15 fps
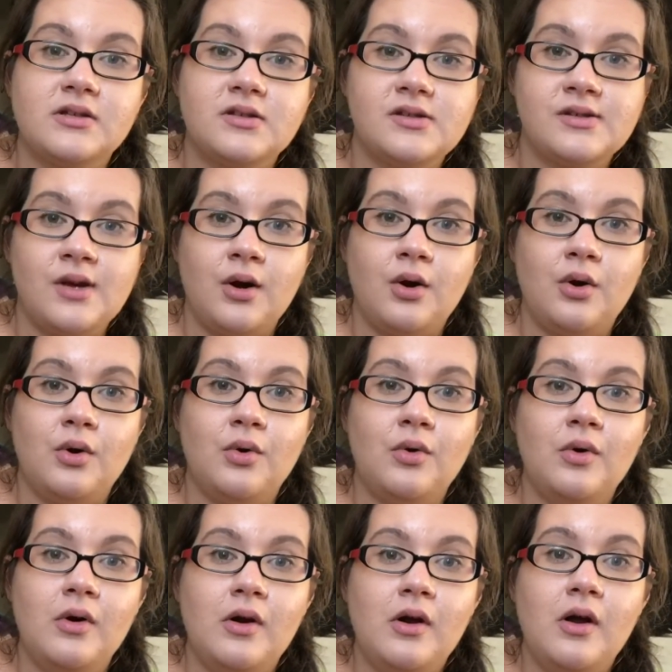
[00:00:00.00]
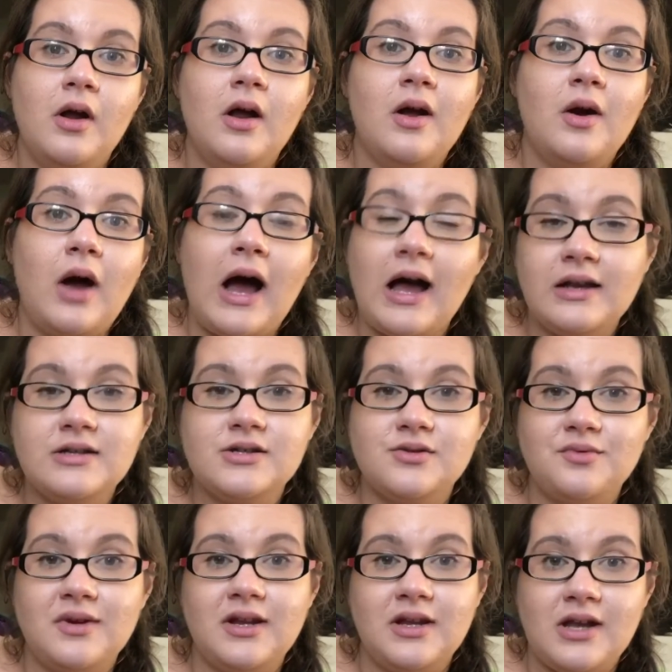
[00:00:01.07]
So I
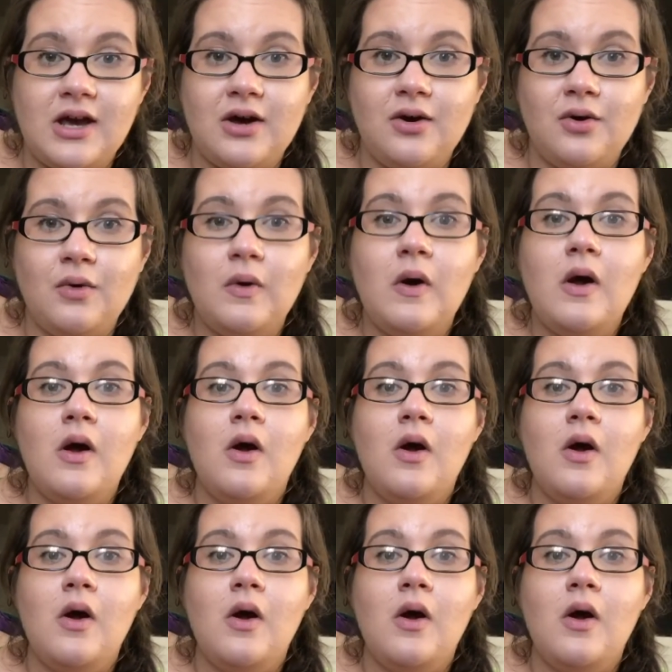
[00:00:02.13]
do want to know